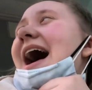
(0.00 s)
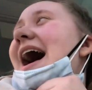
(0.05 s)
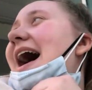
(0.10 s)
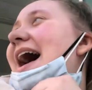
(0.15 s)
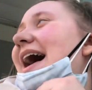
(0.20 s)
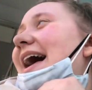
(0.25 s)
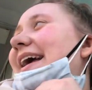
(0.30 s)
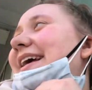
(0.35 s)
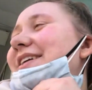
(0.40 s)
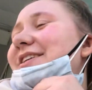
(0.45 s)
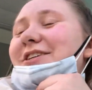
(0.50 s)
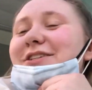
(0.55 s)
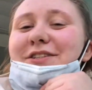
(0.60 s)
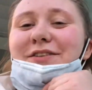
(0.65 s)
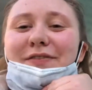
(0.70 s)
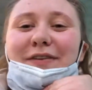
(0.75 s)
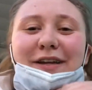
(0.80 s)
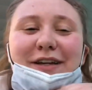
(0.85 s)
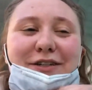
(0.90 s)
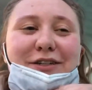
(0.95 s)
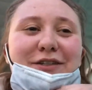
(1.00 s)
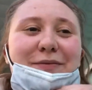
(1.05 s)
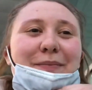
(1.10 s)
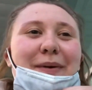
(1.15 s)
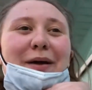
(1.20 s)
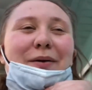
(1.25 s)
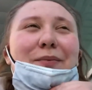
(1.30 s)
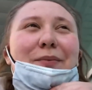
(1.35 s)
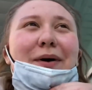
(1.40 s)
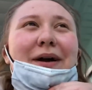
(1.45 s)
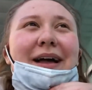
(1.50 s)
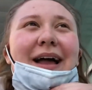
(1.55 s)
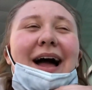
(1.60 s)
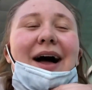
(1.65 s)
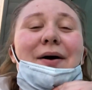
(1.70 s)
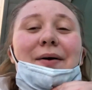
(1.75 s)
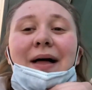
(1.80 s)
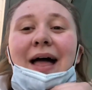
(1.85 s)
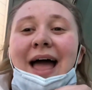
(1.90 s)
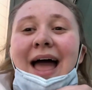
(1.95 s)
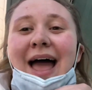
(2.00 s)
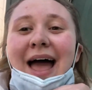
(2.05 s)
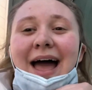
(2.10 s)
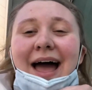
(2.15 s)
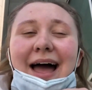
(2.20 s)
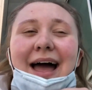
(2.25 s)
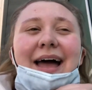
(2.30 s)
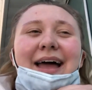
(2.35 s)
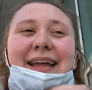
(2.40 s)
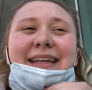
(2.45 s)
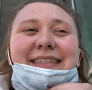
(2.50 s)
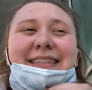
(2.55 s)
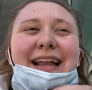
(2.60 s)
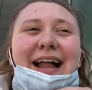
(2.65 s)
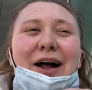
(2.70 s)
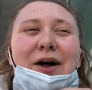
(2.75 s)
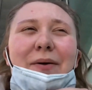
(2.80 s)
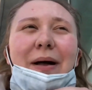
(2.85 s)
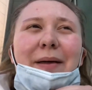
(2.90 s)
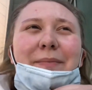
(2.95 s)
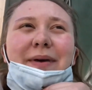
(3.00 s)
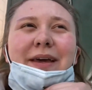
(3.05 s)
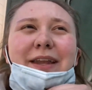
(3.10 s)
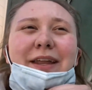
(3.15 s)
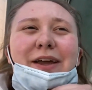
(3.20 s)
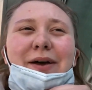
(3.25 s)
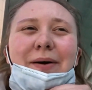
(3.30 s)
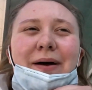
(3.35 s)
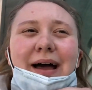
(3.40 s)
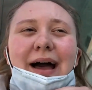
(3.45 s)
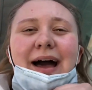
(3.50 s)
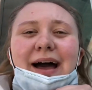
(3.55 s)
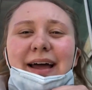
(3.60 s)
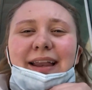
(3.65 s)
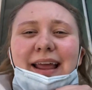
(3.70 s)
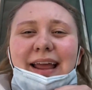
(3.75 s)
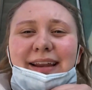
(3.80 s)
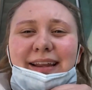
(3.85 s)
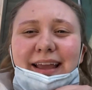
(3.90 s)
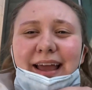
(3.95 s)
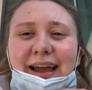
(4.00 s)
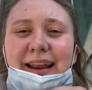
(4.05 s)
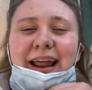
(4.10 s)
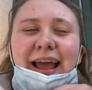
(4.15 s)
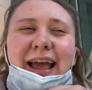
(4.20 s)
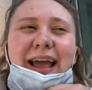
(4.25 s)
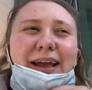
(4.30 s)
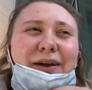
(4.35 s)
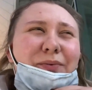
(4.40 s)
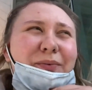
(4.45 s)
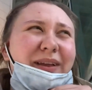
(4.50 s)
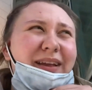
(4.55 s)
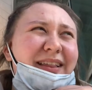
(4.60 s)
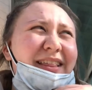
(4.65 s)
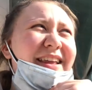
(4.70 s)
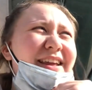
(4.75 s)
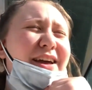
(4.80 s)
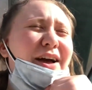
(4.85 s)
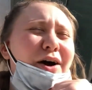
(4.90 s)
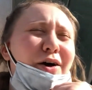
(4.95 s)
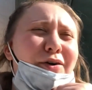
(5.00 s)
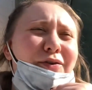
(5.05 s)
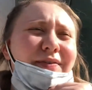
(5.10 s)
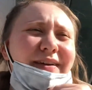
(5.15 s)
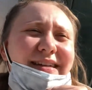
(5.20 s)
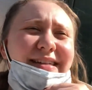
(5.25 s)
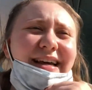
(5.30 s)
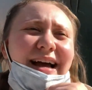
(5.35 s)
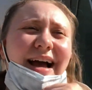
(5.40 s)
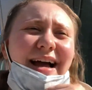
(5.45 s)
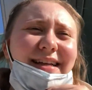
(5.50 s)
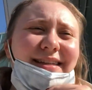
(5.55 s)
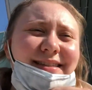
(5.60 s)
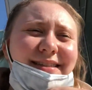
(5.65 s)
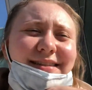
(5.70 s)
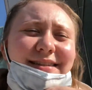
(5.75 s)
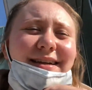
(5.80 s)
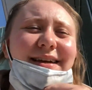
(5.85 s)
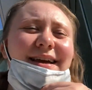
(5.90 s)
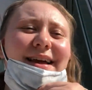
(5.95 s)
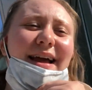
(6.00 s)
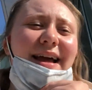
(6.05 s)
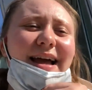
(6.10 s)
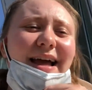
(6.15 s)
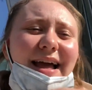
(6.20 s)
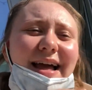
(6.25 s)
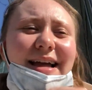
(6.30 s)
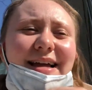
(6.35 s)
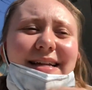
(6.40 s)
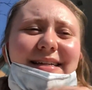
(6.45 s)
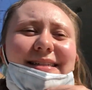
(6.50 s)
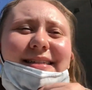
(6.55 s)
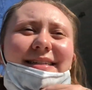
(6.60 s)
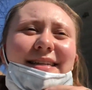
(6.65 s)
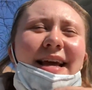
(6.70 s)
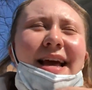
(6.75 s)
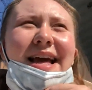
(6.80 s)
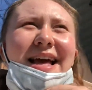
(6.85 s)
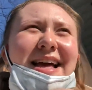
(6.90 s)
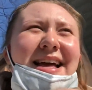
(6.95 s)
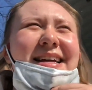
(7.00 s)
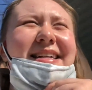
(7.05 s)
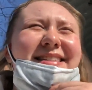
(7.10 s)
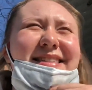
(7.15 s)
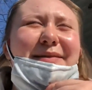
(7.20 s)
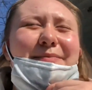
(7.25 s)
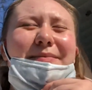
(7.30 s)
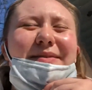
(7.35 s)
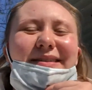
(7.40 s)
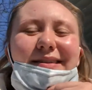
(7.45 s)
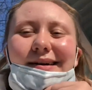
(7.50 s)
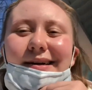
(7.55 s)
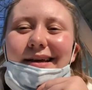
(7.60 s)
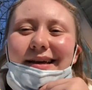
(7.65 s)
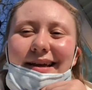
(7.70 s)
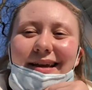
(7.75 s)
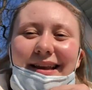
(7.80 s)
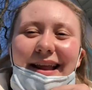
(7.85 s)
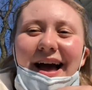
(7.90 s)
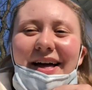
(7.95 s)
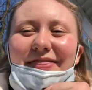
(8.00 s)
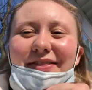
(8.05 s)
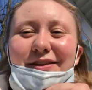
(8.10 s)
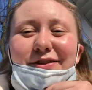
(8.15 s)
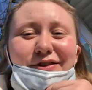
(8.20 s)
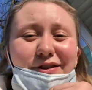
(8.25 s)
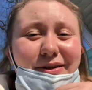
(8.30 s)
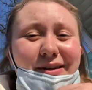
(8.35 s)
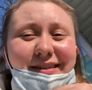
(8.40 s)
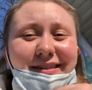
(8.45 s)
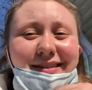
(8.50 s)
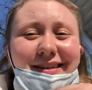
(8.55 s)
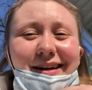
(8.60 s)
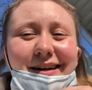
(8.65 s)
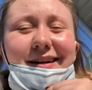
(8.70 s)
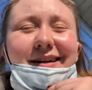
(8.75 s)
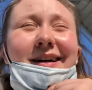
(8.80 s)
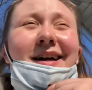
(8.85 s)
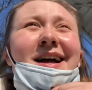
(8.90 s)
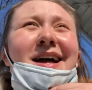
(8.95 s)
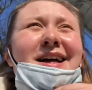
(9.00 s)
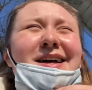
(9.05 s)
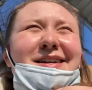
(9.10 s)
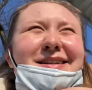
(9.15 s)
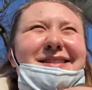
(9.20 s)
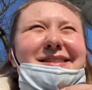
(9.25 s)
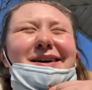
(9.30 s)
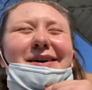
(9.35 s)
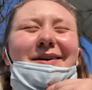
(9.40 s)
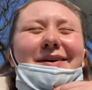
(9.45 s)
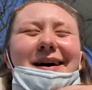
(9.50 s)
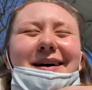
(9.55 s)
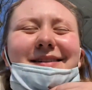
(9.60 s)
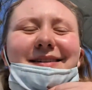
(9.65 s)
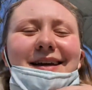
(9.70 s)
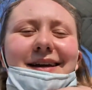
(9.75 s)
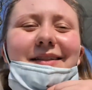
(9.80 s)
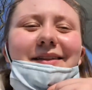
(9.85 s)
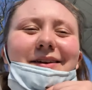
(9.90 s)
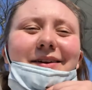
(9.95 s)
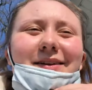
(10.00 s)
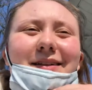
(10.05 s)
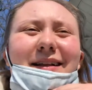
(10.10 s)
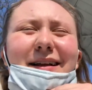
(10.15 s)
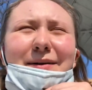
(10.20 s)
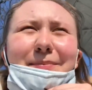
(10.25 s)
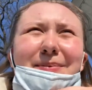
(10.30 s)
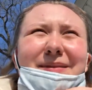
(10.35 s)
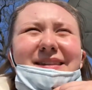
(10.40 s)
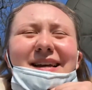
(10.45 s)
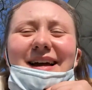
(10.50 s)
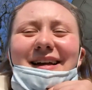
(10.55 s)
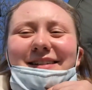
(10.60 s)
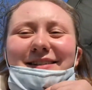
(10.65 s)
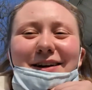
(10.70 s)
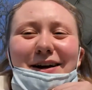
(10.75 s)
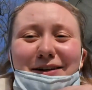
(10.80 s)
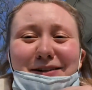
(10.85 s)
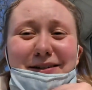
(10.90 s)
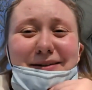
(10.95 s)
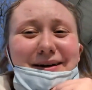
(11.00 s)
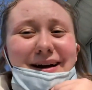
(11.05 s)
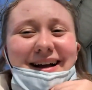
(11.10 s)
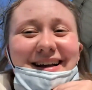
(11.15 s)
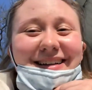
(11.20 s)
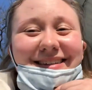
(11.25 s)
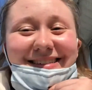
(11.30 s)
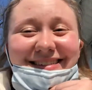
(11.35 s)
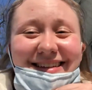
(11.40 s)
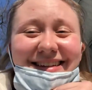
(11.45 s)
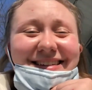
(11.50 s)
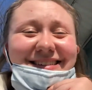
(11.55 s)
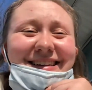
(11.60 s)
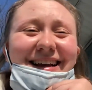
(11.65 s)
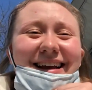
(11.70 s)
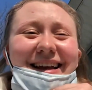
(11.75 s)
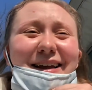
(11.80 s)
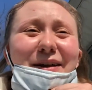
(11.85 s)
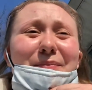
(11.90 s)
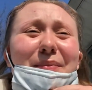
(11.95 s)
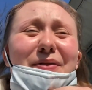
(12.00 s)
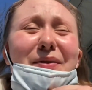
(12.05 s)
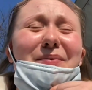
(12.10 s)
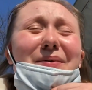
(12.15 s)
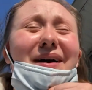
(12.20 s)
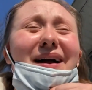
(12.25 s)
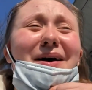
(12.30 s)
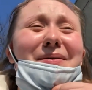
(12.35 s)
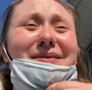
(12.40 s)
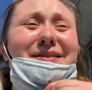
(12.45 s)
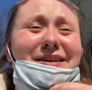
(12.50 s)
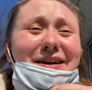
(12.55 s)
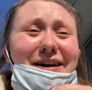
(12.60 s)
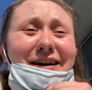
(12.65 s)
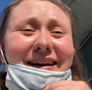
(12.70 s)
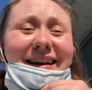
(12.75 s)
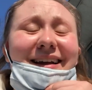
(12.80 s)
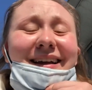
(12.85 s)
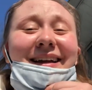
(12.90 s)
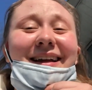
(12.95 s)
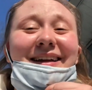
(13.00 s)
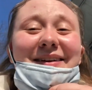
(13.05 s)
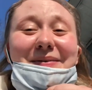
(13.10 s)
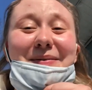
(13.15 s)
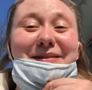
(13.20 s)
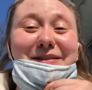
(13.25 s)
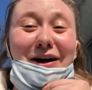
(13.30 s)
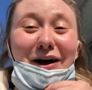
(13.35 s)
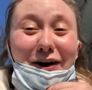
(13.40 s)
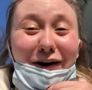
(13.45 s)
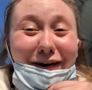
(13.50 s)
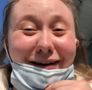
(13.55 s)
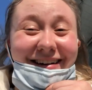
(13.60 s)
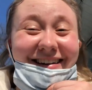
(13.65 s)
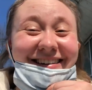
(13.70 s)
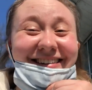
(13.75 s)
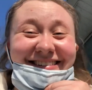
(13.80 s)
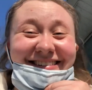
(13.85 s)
I just finished my workout and now I'm gonna go ahead and get a weekly COVID test and some Dunkin' at the student center. So I'll take little clips and talk to you guys in a second, but the workout was good. It was hard.